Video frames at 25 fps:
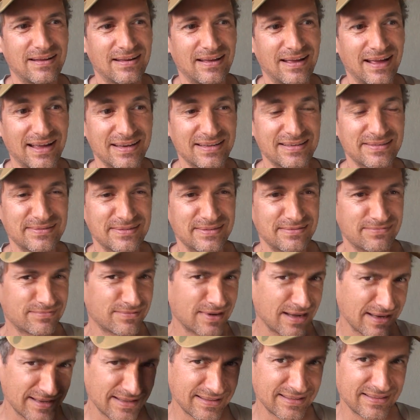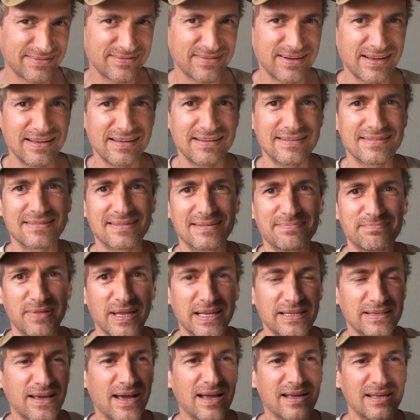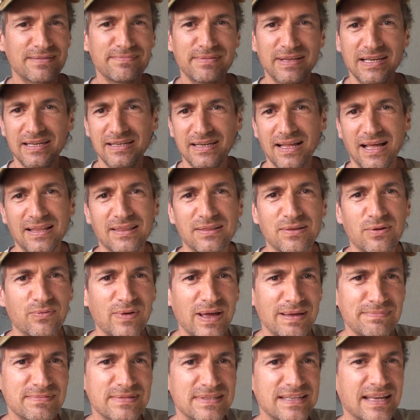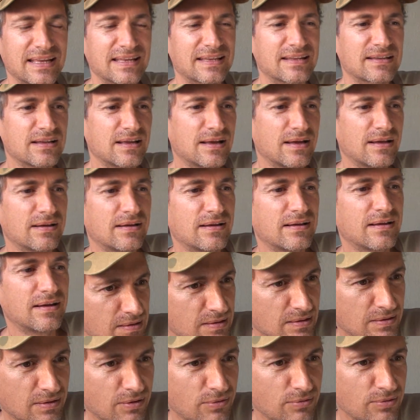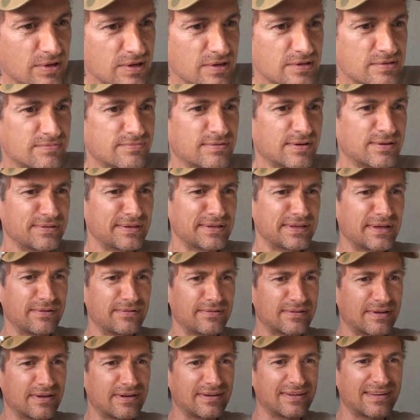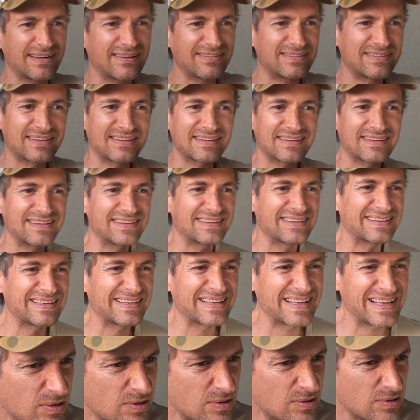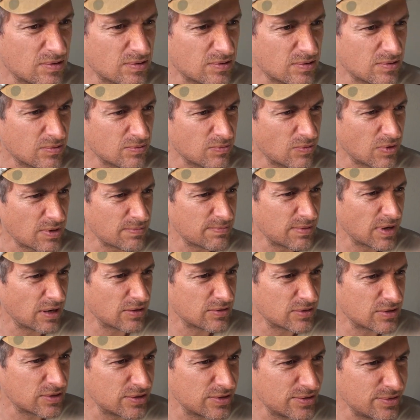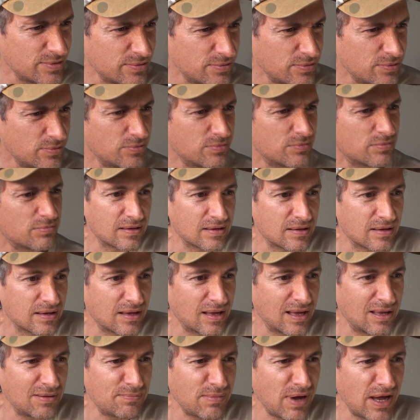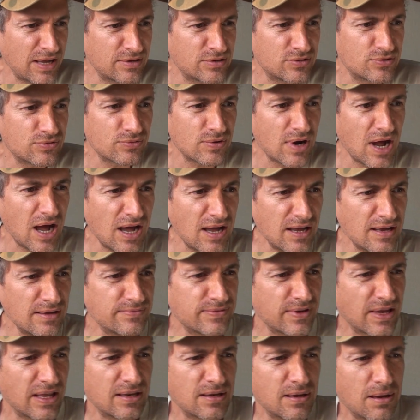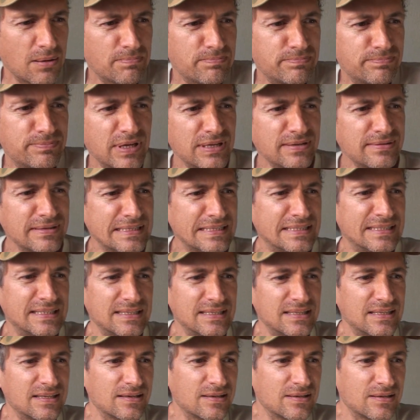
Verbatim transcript: actually running the race and being documented on the website. Oh, he's really going all out here. What about you? And my drive and ability.